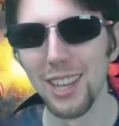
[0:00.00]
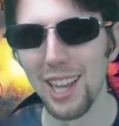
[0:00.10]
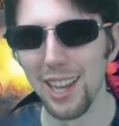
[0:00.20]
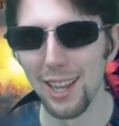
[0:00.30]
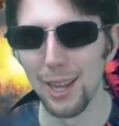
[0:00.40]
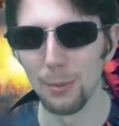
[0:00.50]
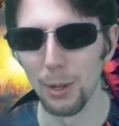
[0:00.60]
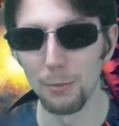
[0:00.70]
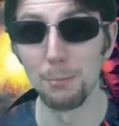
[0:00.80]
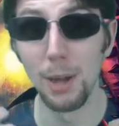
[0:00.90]

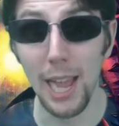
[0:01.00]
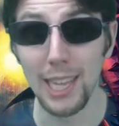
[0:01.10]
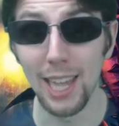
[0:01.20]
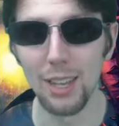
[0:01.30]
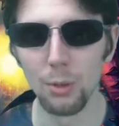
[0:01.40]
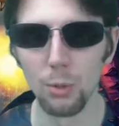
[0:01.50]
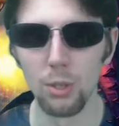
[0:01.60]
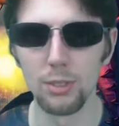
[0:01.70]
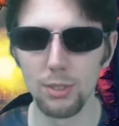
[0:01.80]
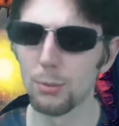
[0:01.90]
of my kind of
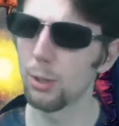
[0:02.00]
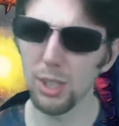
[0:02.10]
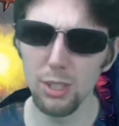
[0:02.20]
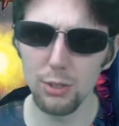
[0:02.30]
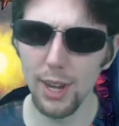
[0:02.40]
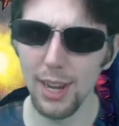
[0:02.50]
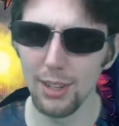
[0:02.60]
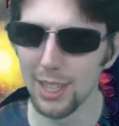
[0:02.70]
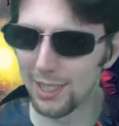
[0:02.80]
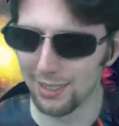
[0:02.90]
role. So we're gonna try out
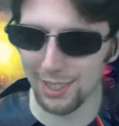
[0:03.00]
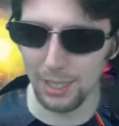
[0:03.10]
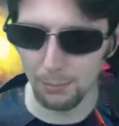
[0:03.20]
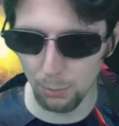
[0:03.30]
ADC.